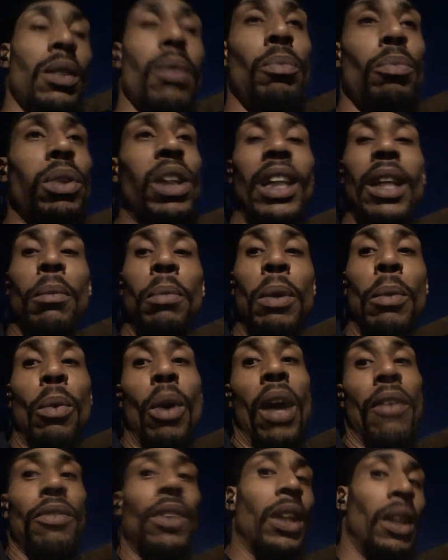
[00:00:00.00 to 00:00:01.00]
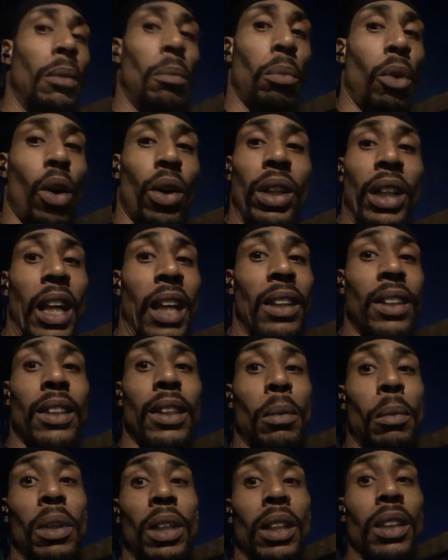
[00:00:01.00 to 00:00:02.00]
plenty of people have broken down the
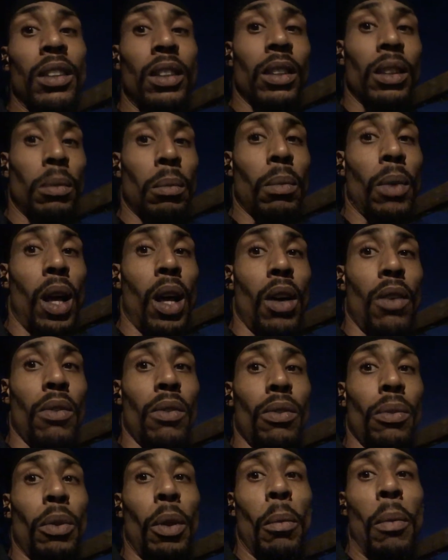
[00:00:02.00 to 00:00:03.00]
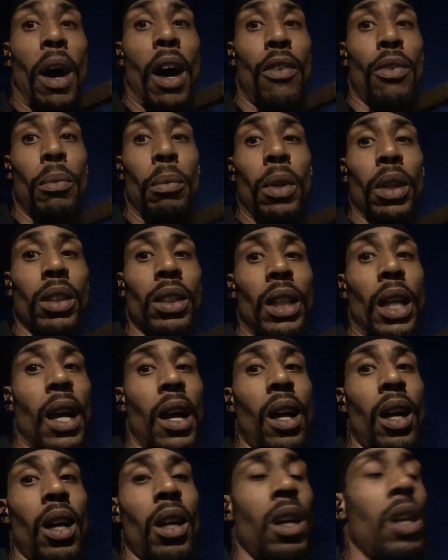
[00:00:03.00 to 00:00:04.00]
symbolism of the Baphomet
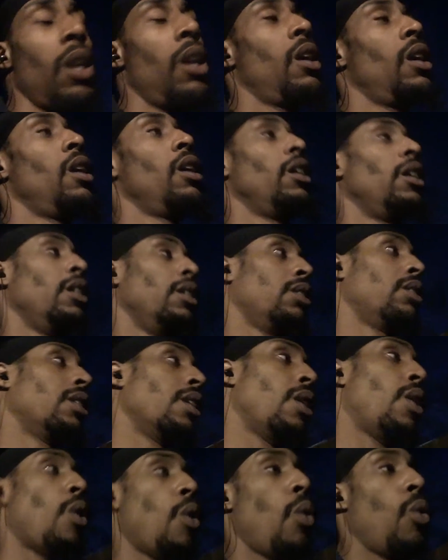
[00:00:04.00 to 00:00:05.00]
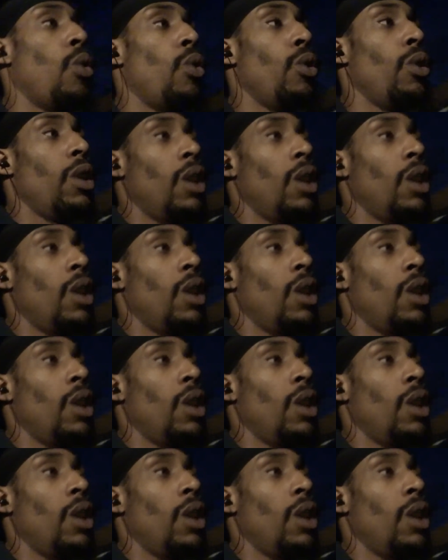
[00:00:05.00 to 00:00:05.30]
sign. So